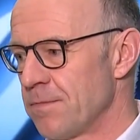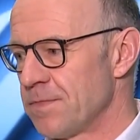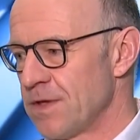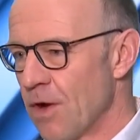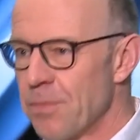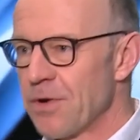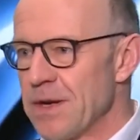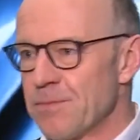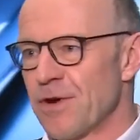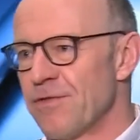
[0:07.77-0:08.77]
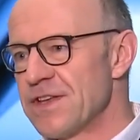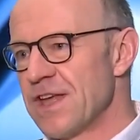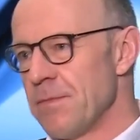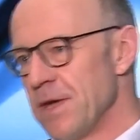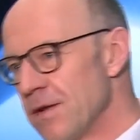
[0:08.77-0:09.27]
the operating profit
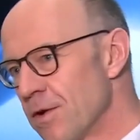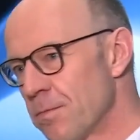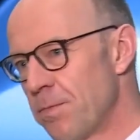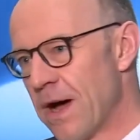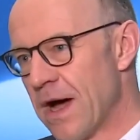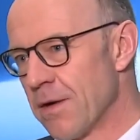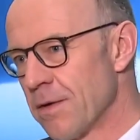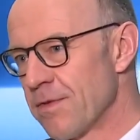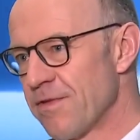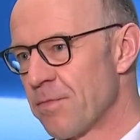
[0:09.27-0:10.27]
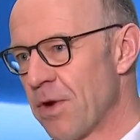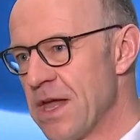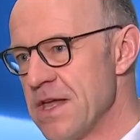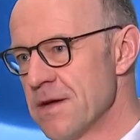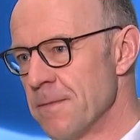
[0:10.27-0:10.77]
came in on par with prior
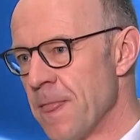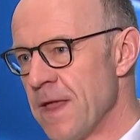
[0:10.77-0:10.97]
year,